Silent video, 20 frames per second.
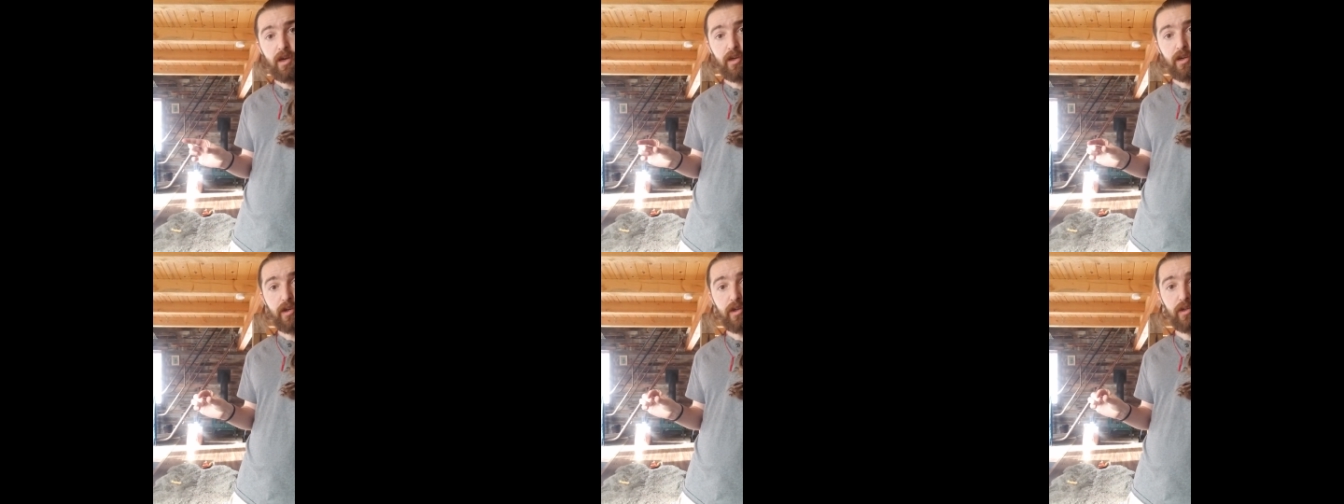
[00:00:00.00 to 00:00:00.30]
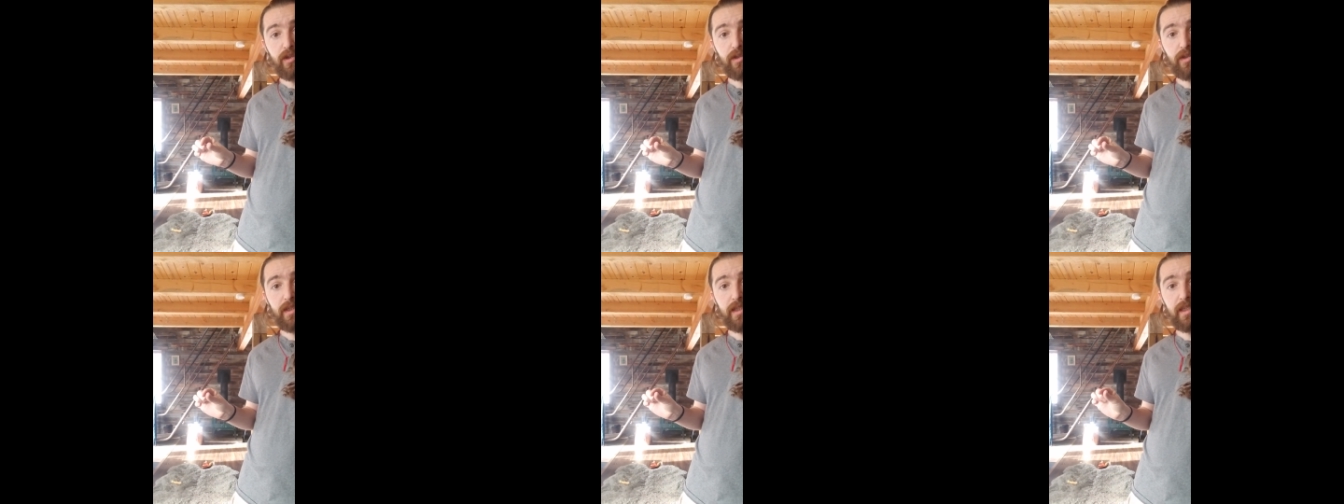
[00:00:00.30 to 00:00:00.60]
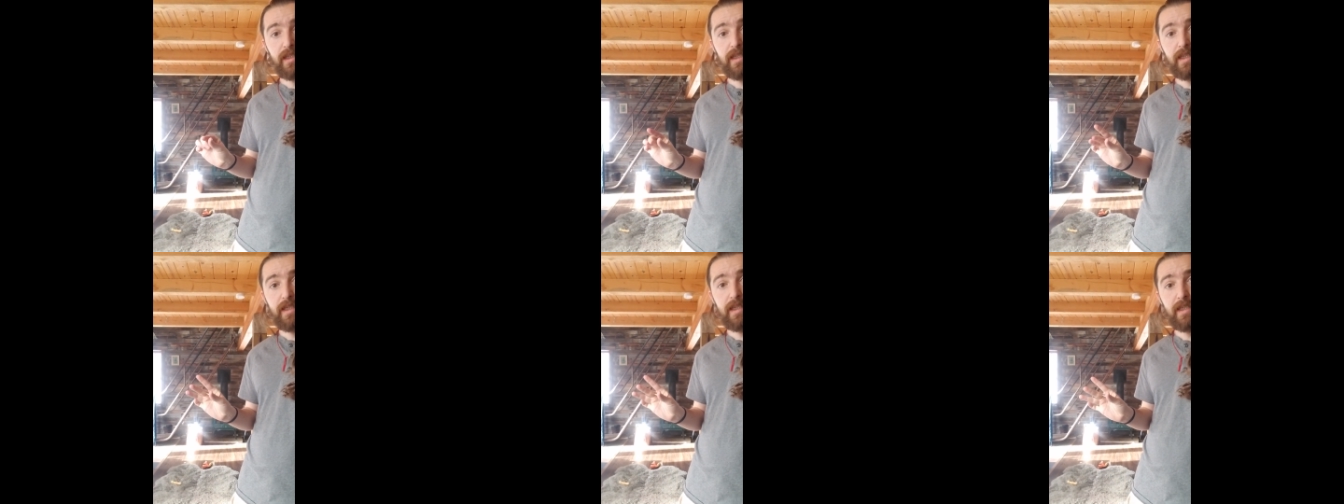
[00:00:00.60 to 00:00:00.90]
curled
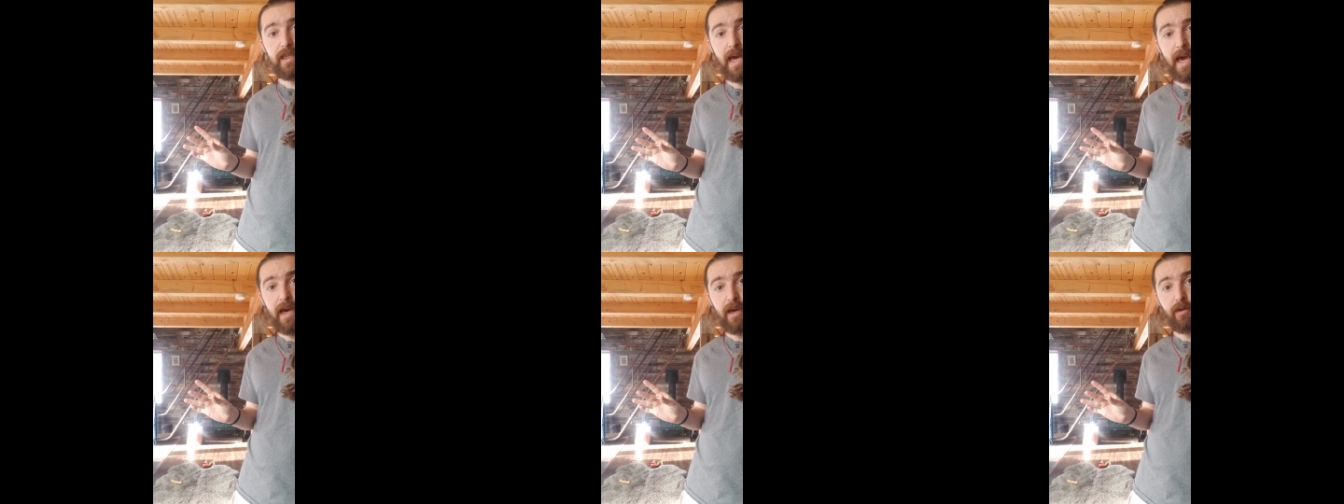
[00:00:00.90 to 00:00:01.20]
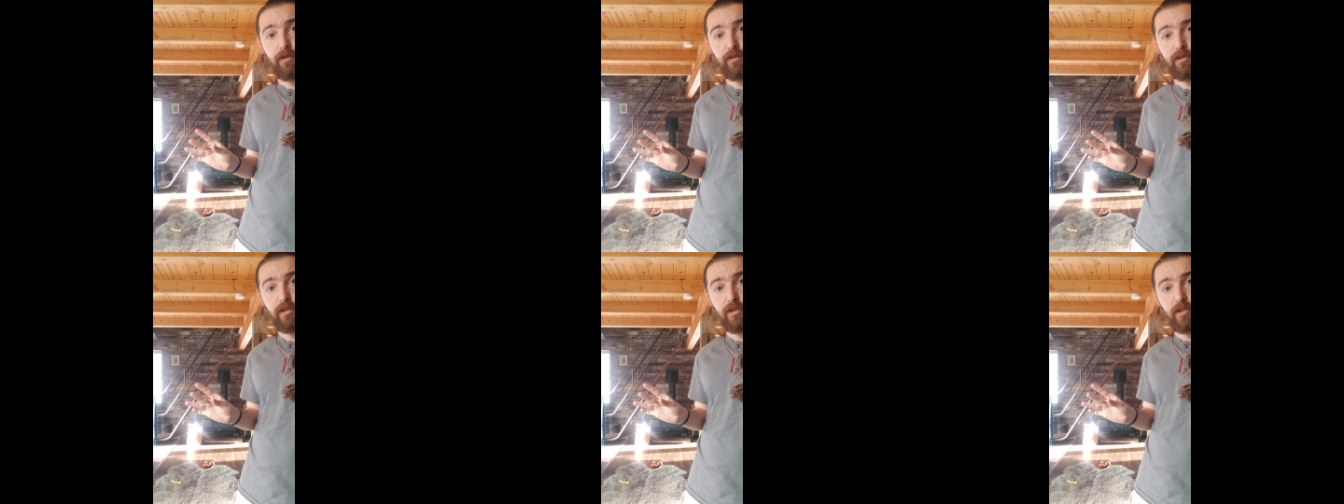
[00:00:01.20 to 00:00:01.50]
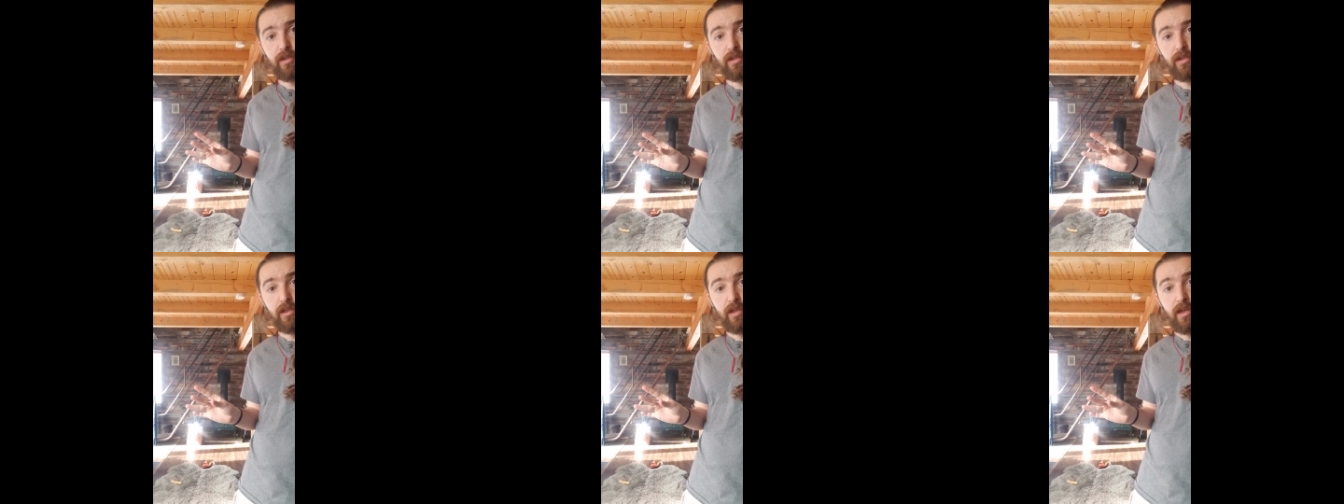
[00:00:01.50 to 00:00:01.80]
into
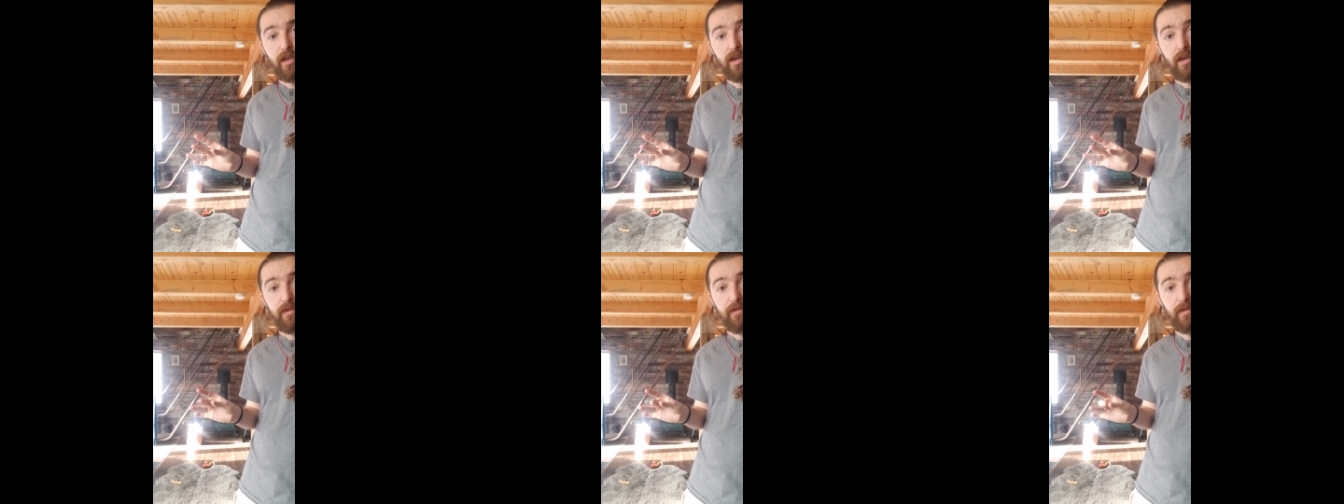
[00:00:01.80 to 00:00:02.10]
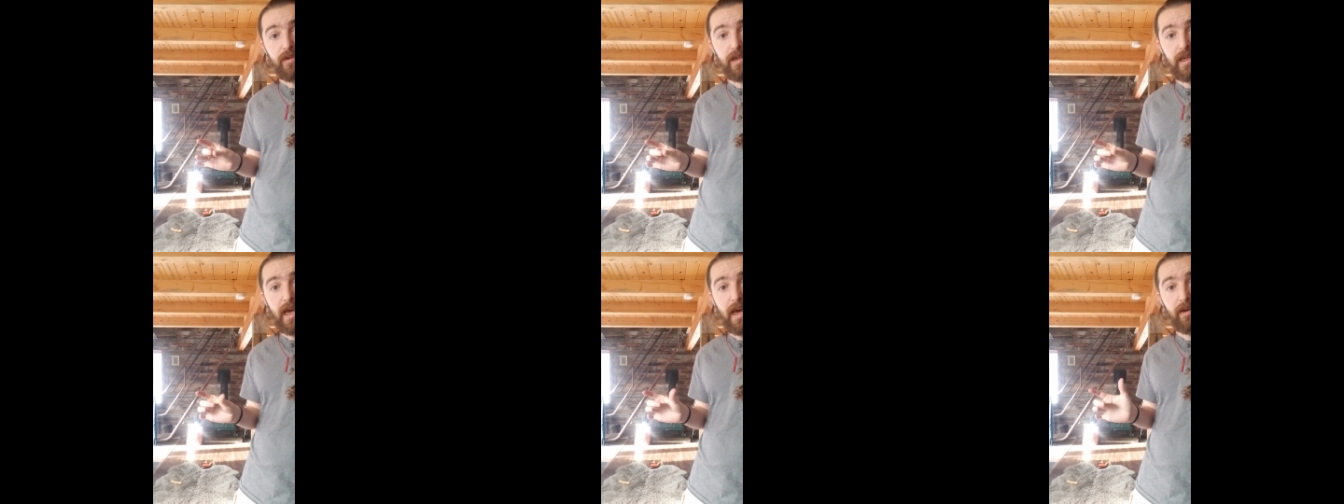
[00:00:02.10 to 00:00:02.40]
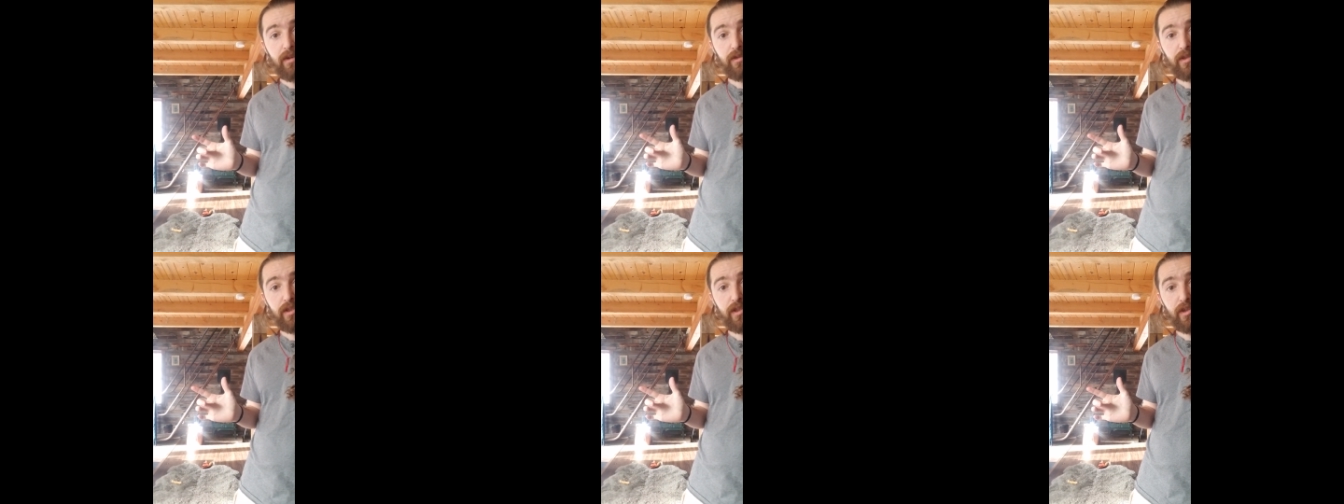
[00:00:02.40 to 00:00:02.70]
downs, and
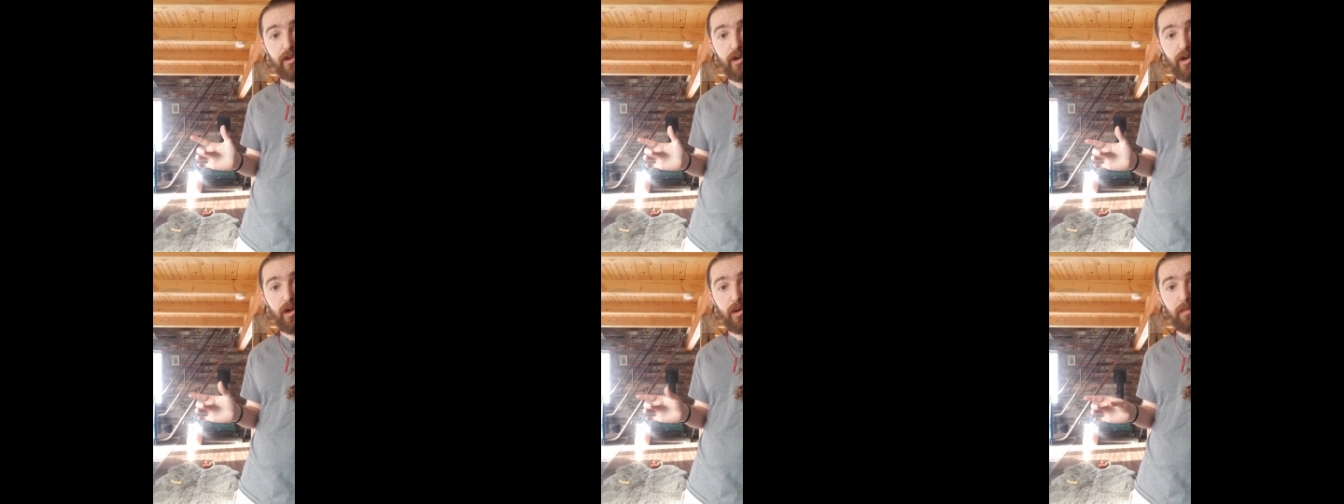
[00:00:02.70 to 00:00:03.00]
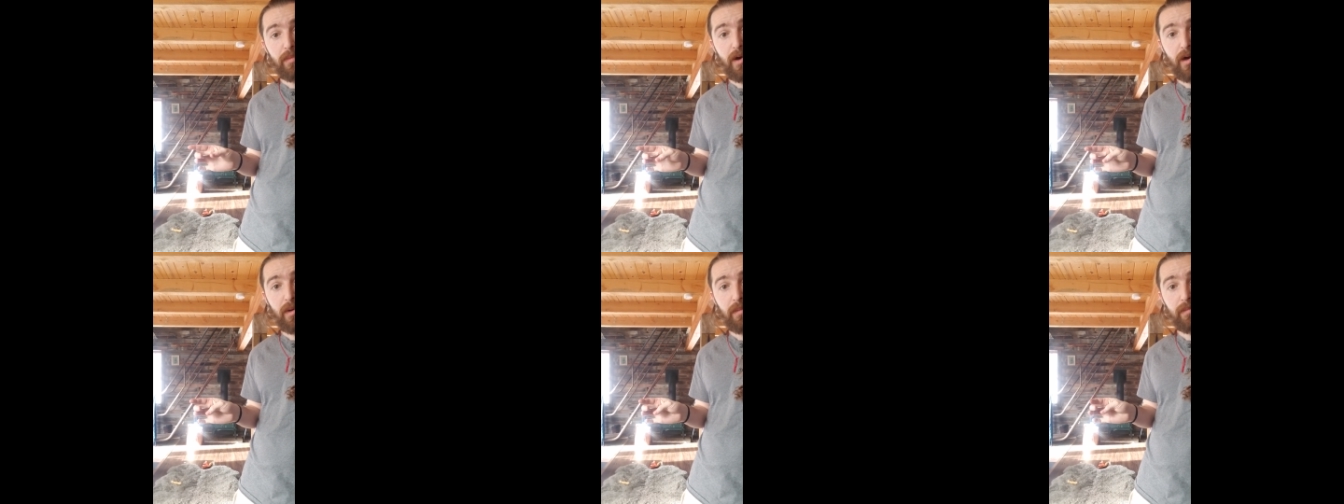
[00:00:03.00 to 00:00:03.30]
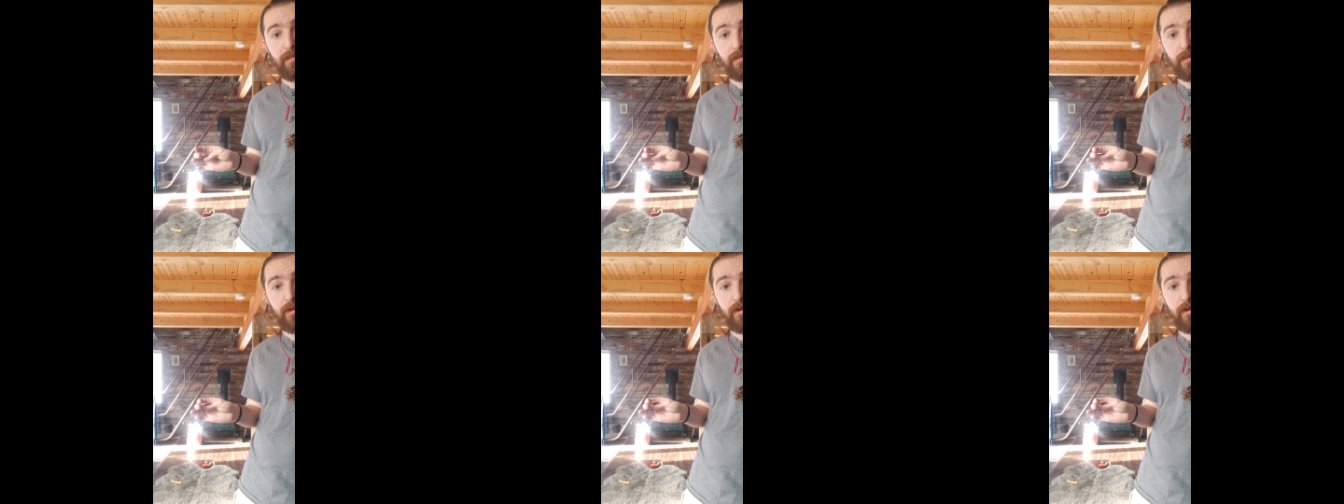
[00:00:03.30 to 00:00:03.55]
downs to curl palm